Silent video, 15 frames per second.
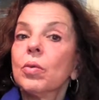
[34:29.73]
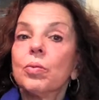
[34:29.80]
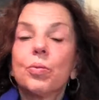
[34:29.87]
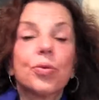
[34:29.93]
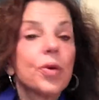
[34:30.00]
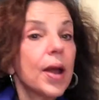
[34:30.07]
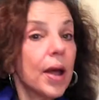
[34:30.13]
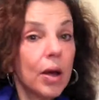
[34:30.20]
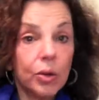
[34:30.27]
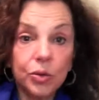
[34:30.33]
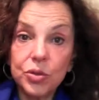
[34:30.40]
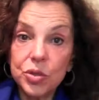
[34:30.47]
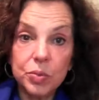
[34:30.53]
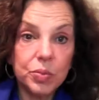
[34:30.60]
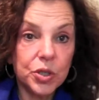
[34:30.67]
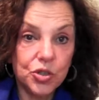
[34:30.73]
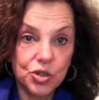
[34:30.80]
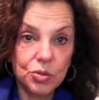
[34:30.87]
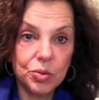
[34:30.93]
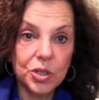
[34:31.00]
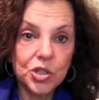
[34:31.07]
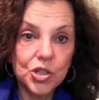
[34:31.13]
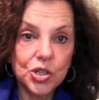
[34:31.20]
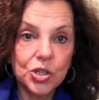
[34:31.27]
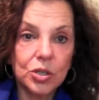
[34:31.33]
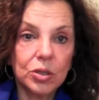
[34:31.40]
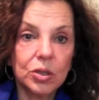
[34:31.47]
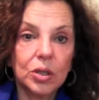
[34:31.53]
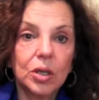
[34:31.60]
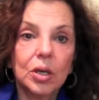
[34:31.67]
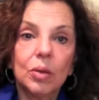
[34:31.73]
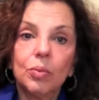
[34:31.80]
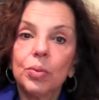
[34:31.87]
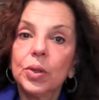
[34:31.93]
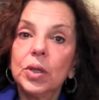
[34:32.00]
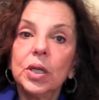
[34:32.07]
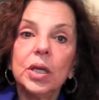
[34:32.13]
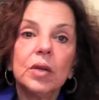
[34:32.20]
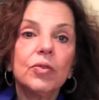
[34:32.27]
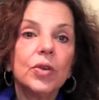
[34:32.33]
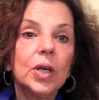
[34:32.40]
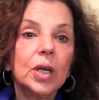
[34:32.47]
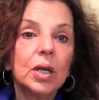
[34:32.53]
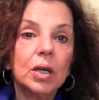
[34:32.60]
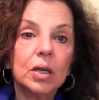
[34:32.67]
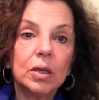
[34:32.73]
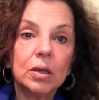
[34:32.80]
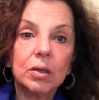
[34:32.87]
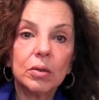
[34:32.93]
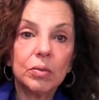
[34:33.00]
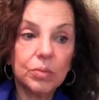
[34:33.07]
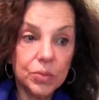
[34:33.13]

proud to be Jewish, believing in